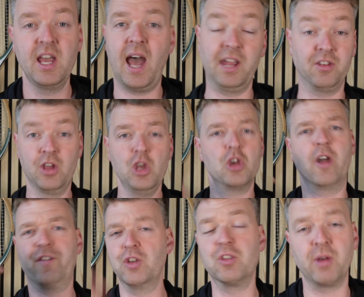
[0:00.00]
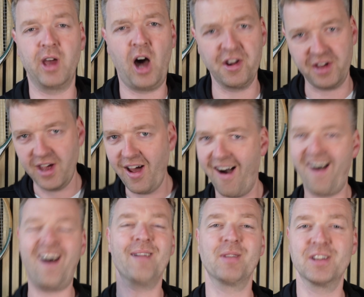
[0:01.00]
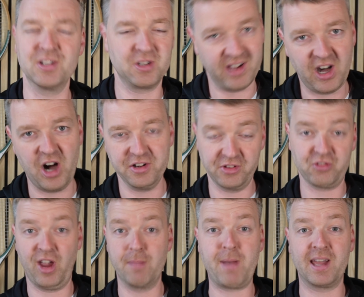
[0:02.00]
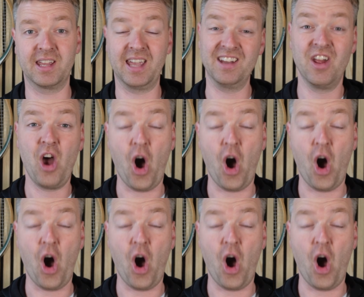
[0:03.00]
And if you do it harder, I'm going to do it harder straight back again.